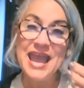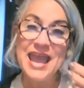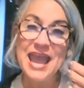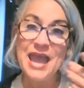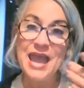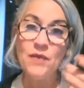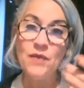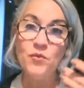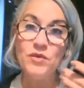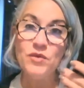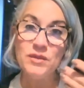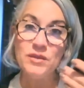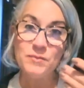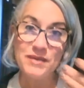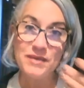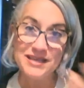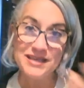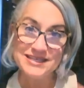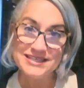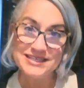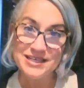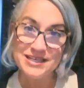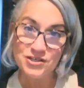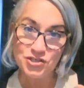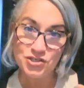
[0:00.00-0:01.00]
and really be
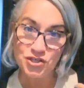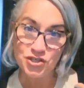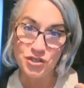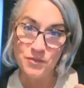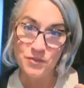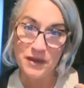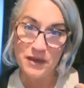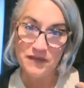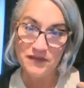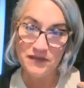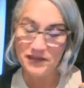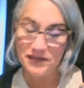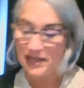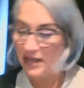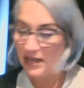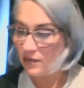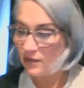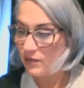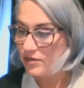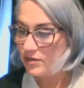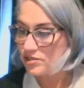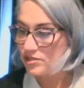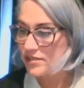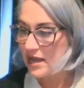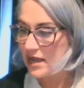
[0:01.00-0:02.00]
intentional about the
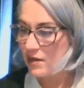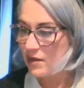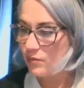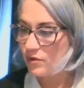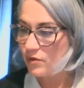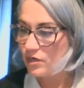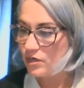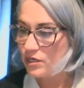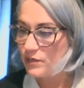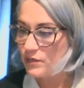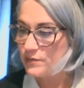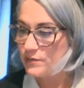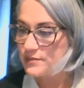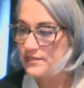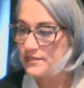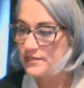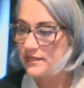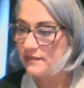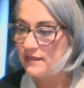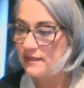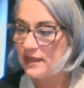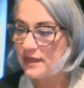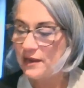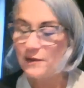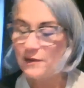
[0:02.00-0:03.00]
language that we're
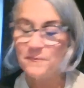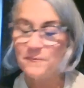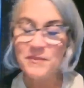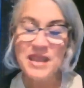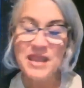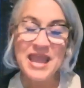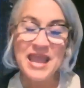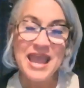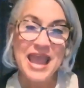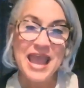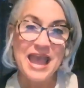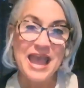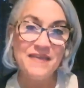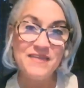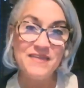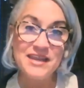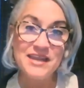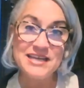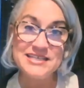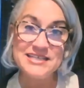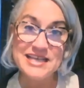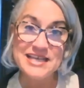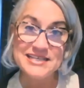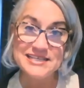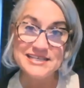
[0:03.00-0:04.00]
using there. And then
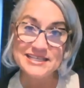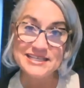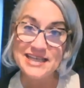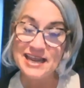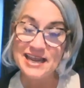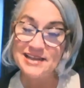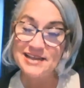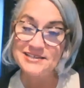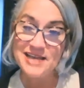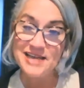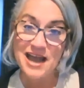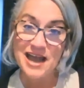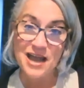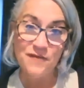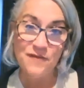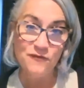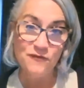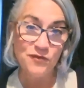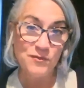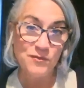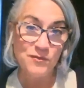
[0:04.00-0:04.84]
a designated time for